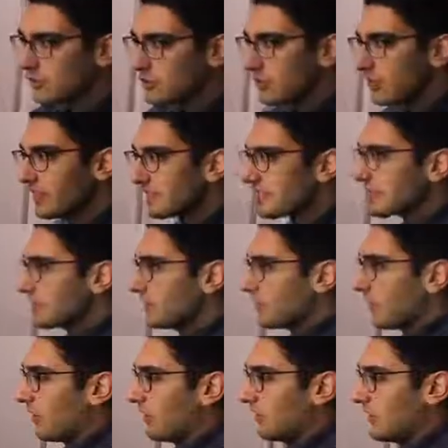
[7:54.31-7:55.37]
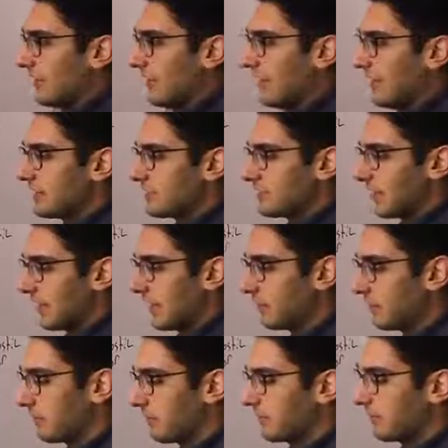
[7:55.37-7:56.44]
So this has evolved into a
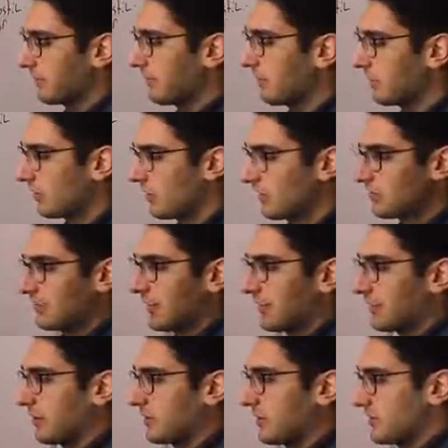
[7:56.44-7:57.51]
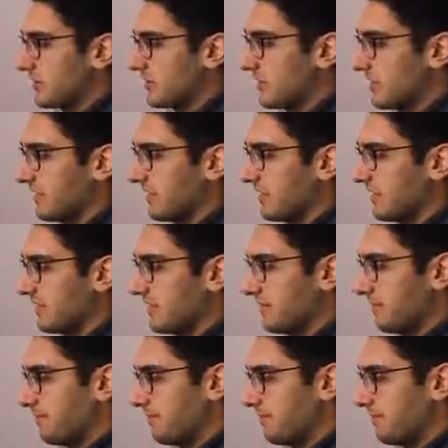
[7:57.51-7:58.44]
capability that Vault calls encrypt as a service.